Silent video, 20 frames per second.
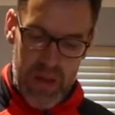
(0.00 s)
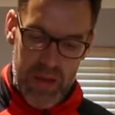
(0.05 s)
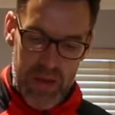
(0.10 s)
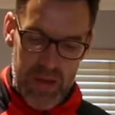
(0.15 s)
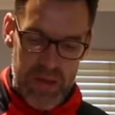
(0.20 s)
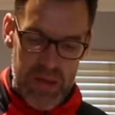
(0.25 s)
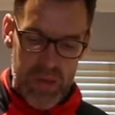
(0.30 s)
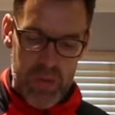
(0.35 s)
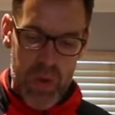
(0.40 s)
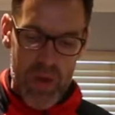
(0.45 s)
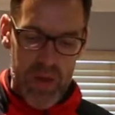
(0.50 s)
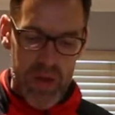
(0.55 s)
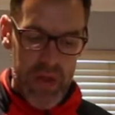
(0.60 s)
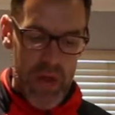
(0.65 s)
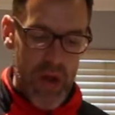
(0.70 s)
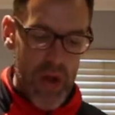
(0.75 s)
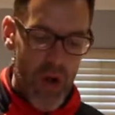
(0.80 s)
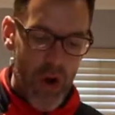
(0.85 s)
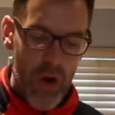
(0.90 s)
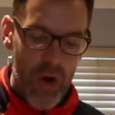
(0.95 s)
This is one of
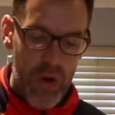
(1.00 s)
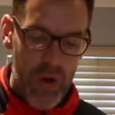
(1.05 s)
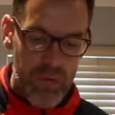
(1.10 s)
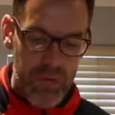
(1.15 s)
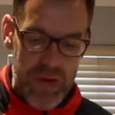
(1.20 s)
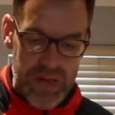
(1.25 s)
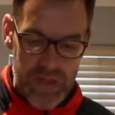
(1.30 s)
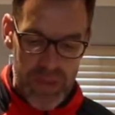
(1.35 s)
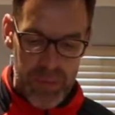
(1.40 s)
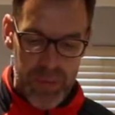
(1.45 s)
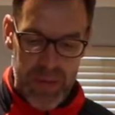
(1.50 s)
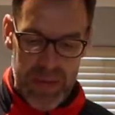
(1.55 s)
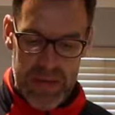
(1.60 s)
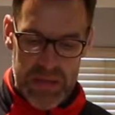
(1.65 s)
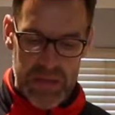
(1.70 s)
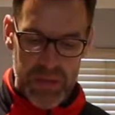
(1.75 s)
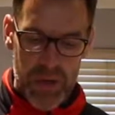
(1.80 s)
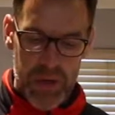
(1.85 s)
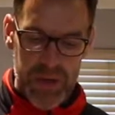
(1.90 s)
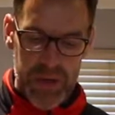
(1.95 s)
the longer
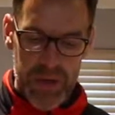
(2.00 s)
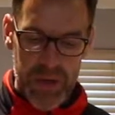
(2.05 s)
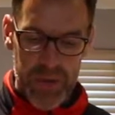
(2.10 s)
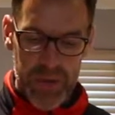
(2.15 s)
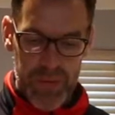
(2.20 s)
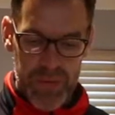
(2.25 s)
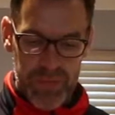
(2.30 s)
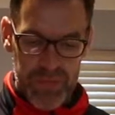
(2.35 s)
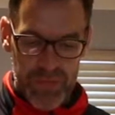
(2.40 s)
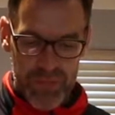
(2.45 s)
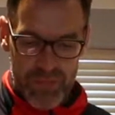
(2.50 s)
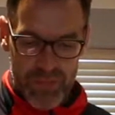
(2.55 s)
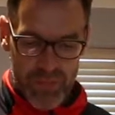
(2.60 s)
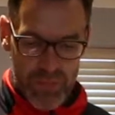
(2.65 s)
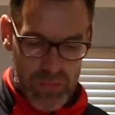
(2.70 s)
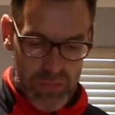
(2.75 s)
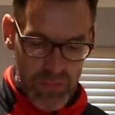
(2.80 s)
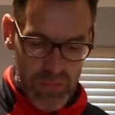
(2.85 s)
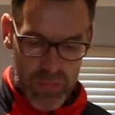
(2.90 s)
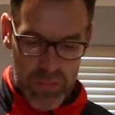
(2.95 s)
recipes I do.
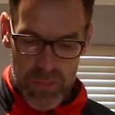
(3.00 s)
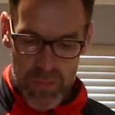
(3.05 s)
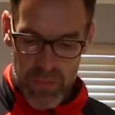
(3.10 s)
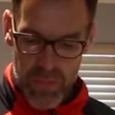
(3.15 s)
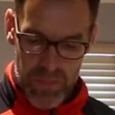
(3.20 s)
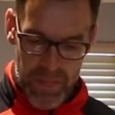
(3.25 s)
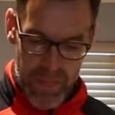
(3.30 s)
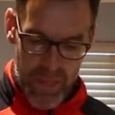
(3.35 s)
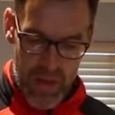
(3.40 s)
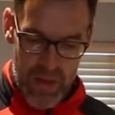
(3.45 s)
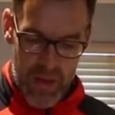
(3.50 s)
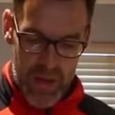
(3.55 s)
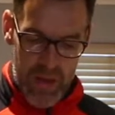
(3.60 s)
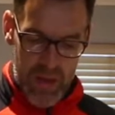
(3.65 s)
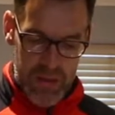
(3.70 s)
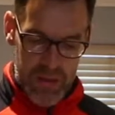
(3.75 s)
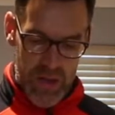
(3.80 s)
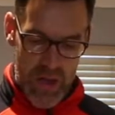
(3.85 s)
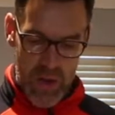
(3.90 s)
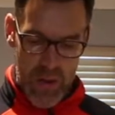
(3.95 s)

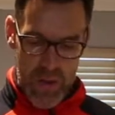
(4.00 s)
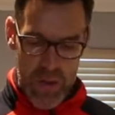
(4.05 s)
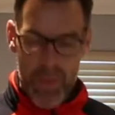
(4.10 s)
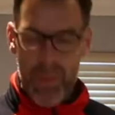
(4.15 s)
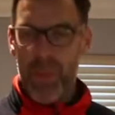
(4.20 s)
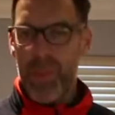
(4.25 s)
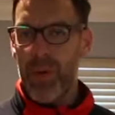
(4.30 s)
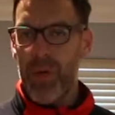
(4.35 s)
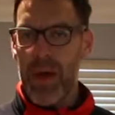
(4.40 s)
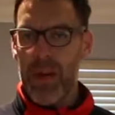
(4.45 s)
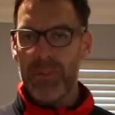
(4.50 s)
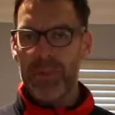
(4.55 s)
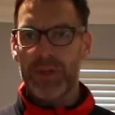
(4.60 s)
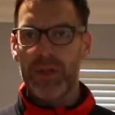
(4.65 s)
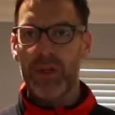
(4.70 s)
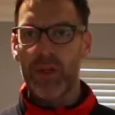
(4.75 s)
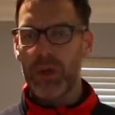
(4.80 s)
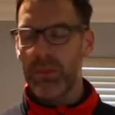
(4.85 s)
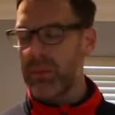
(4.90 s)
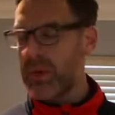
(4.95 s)
So the prep
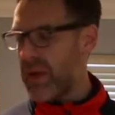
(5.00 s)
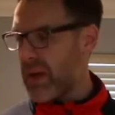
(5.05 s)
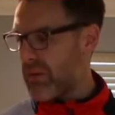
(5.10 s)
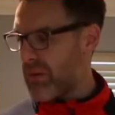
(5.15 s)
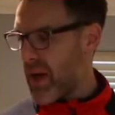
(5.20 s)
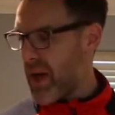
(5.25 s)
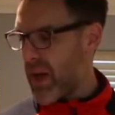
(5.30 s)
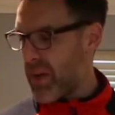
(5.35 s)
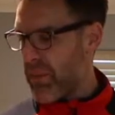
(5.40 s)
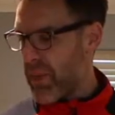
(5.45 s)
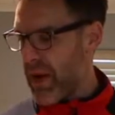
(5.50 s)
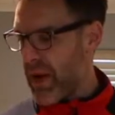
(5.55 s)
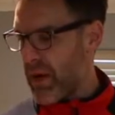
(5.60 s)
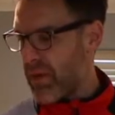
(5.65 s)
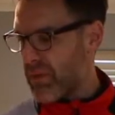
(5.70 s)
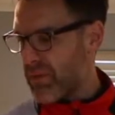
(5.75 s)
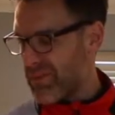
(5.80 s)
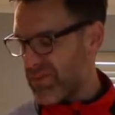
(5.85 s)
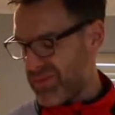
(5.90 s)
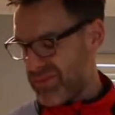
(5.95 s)
took me around
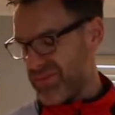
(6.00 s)
about